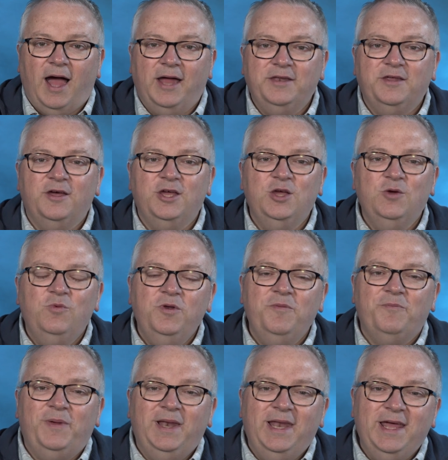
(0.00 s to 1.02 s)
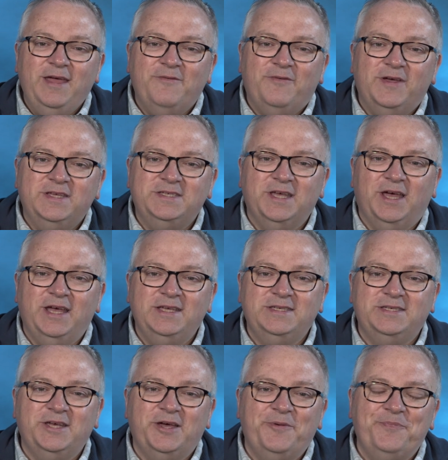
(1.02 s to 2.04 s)
And uh, you wouldn't believe his,
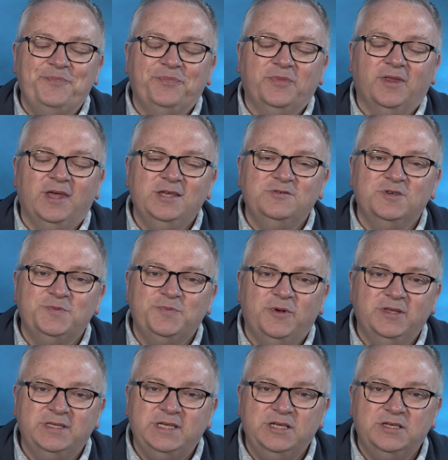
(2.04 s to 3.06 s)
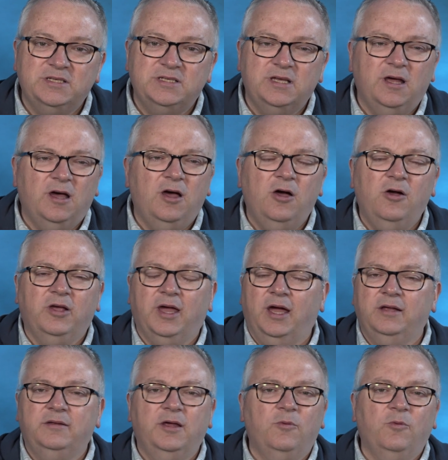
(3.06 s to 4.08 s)
his, um, his response. He just said, Oh,
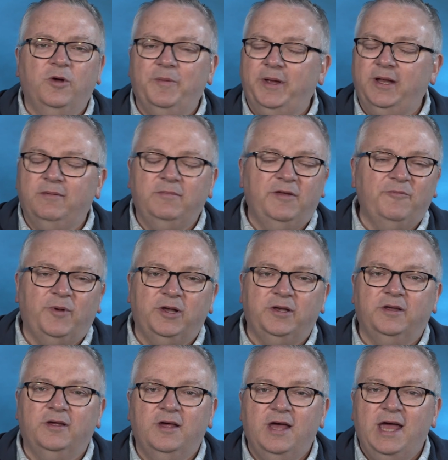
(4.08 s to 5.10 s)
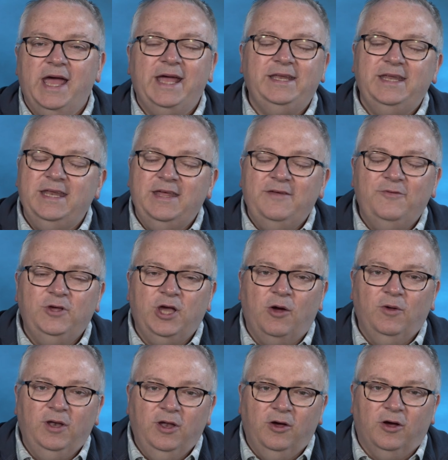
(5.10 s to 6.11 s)
okay, don't worry about it, never mind. He didn't even
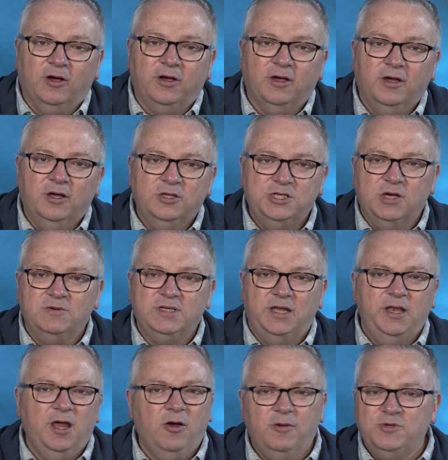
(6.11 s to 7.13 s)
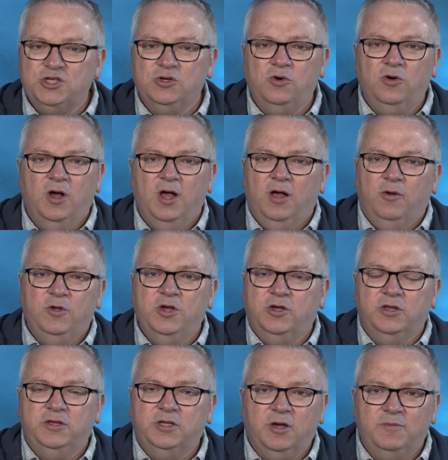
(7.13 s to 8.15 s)
go and look. Joe was like, no, I'm sure you
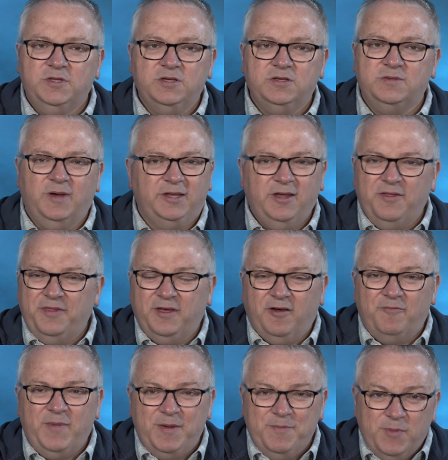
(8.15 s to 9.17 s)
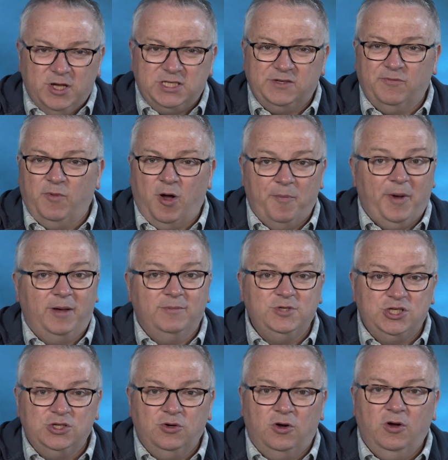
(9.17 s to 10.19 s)
can come and do something. I don't think I've made much of a mark, but I'm
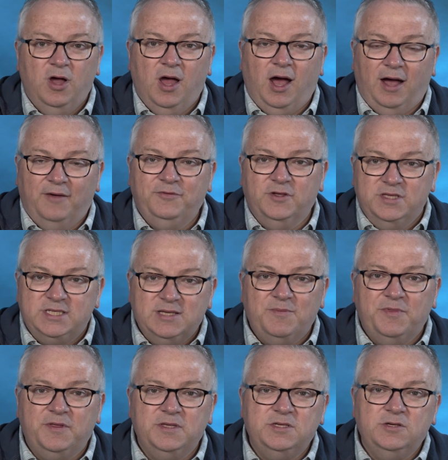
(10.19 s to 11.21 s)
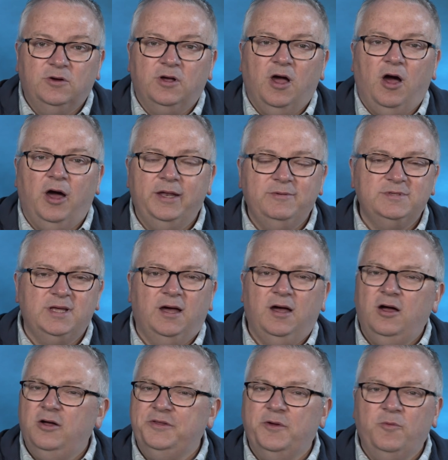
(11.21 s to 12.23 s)
sure I've done something to your car. And he was like,
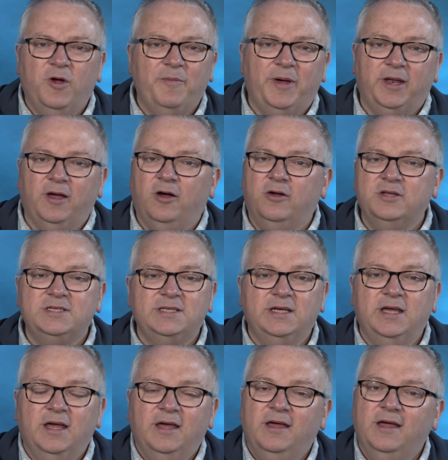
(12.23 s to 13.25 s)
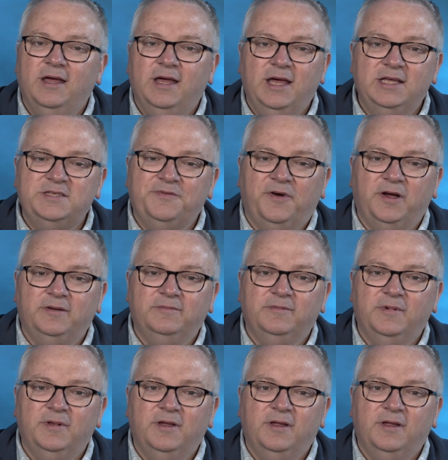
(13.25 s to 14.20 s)
oh, don't worry about it. Honestly, it's fine.